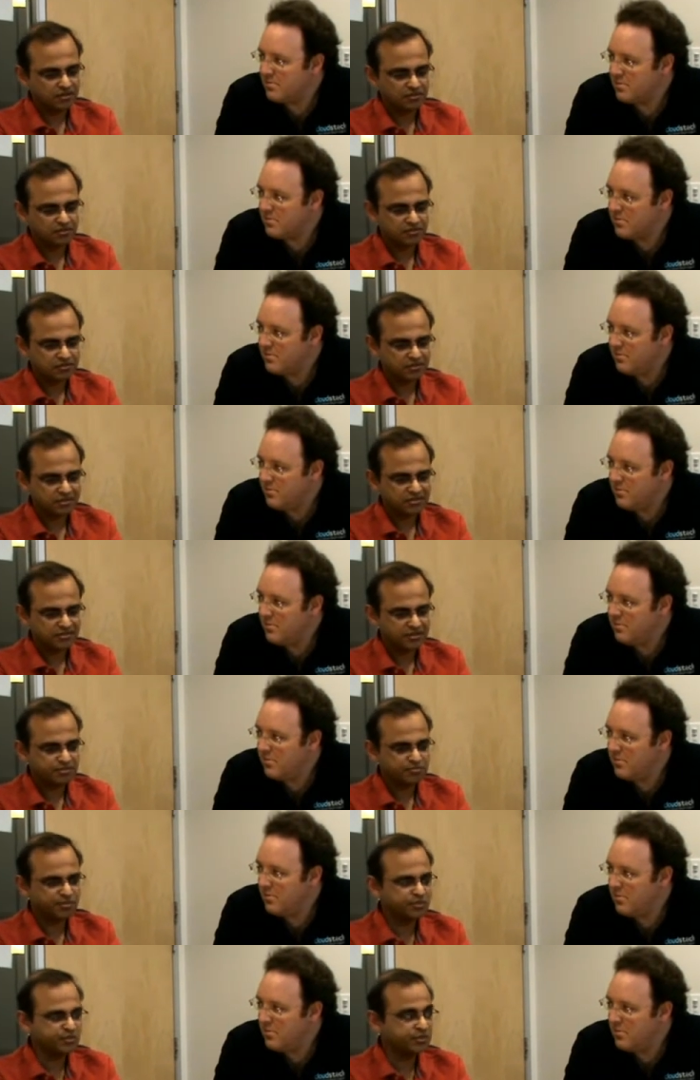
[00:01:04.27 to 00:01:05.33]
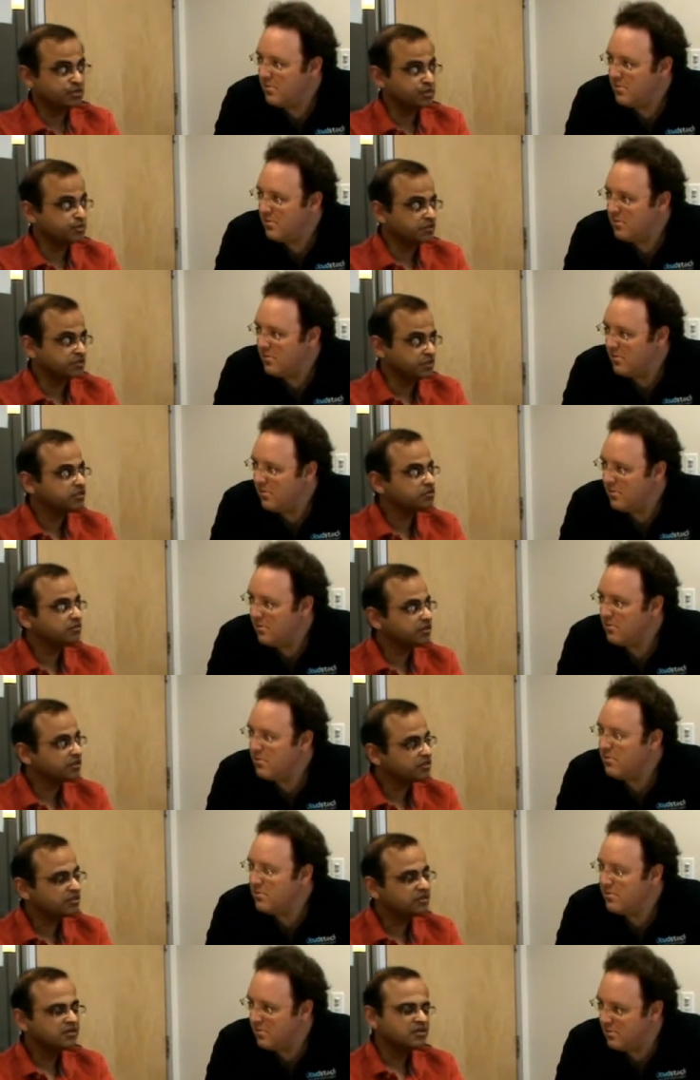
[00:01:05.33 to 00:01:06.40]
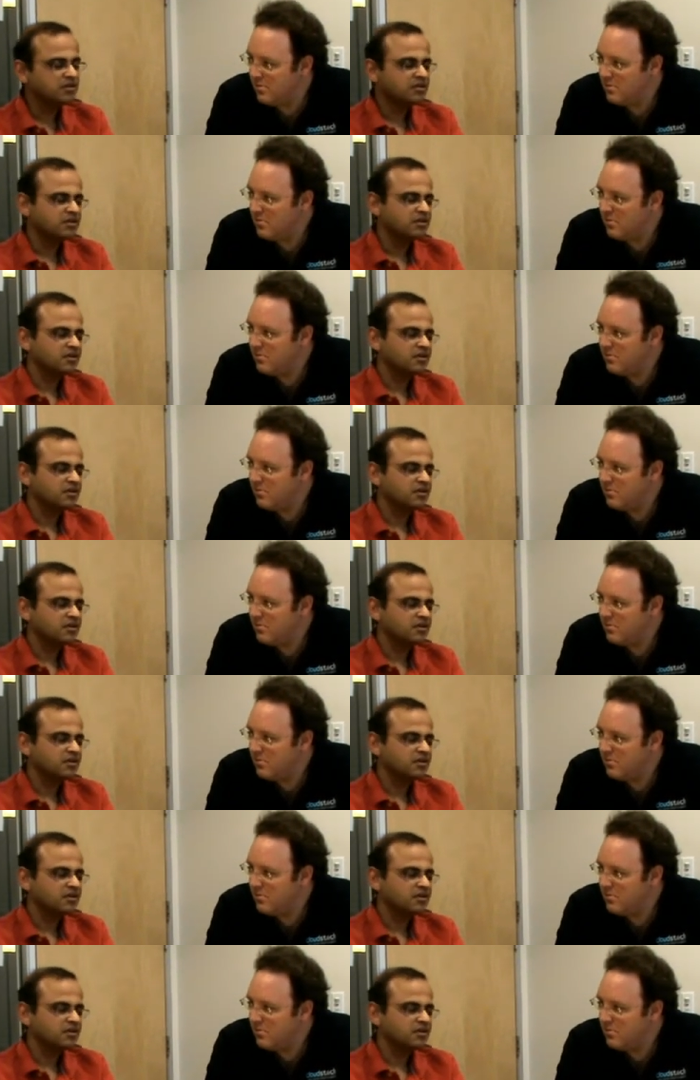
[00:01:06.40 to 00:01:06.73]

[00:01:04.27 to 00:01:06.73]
Speaker 1: router, so it sits between you and the internet. Mm-hmm.